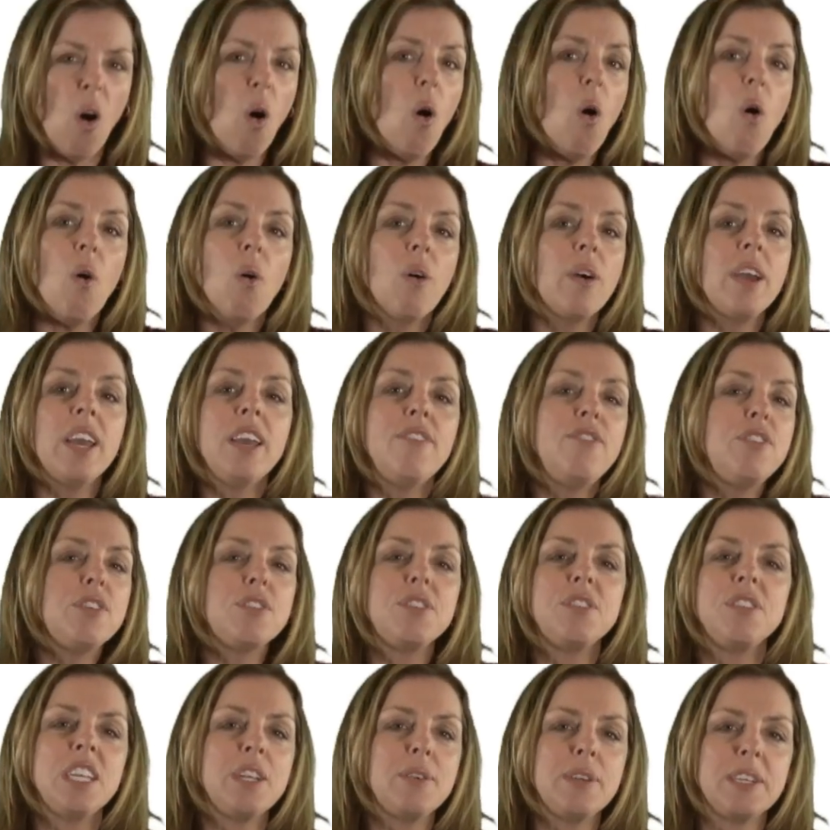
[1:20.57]
or if you're
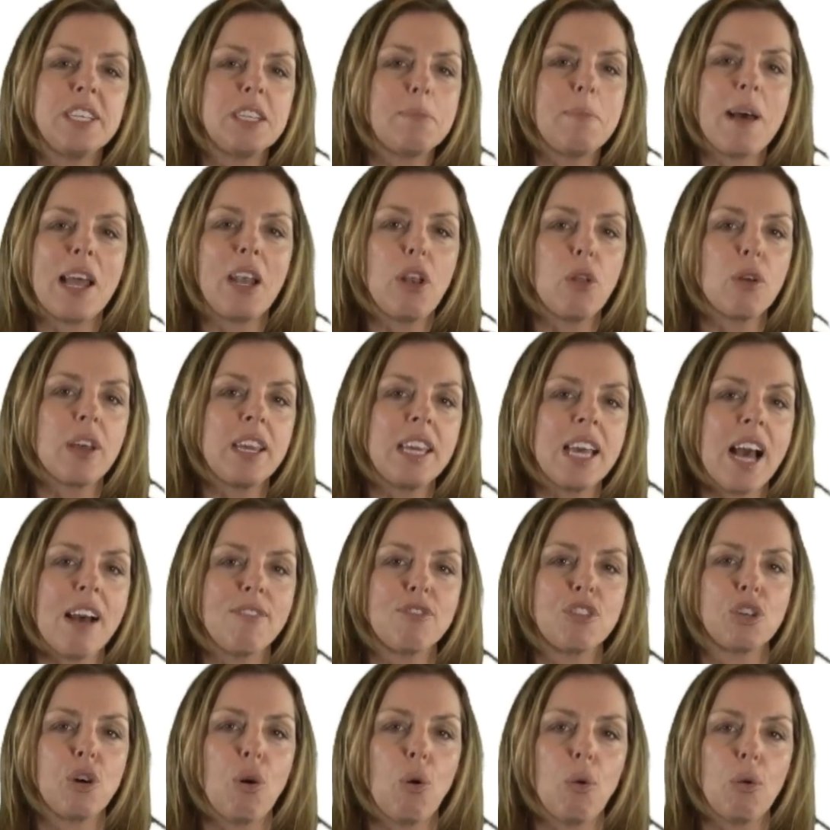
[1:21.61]
serious about looking
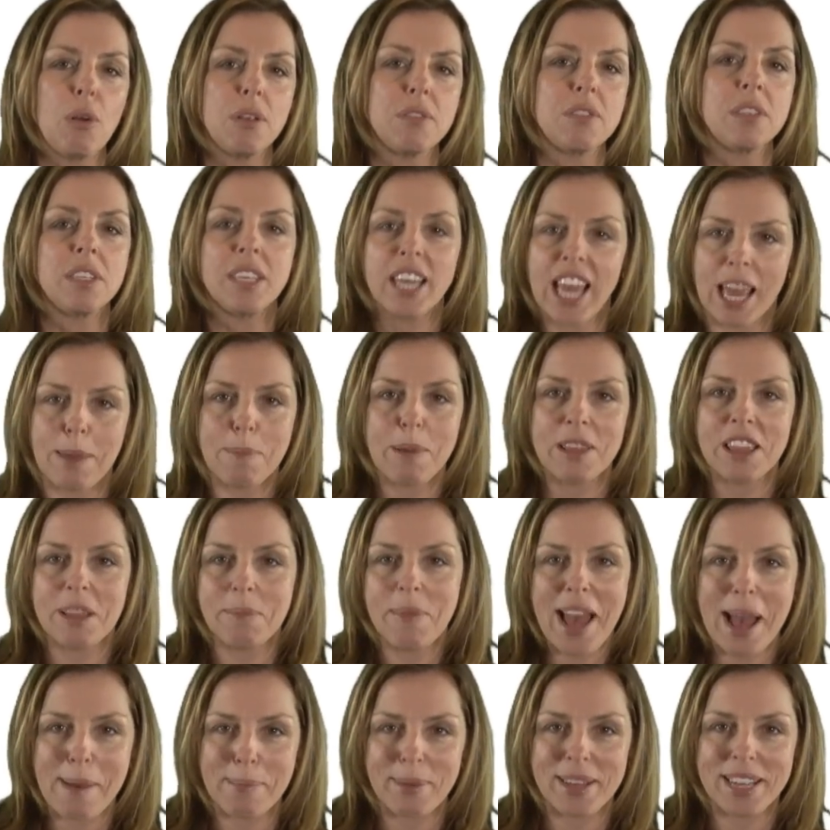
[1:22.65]
after callers and keeping them
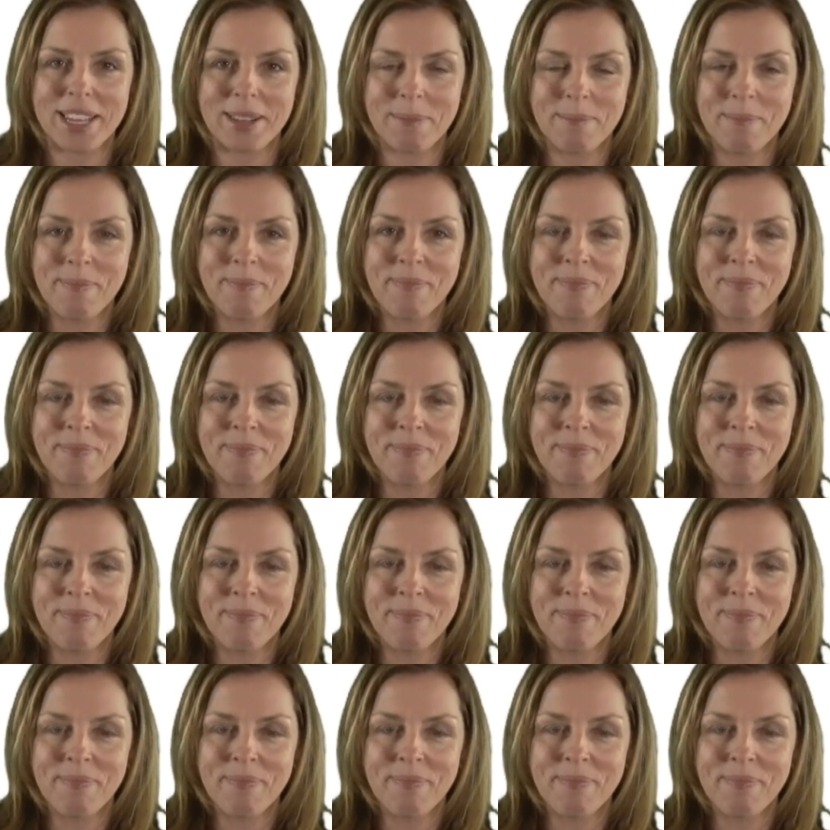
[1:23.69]
happy.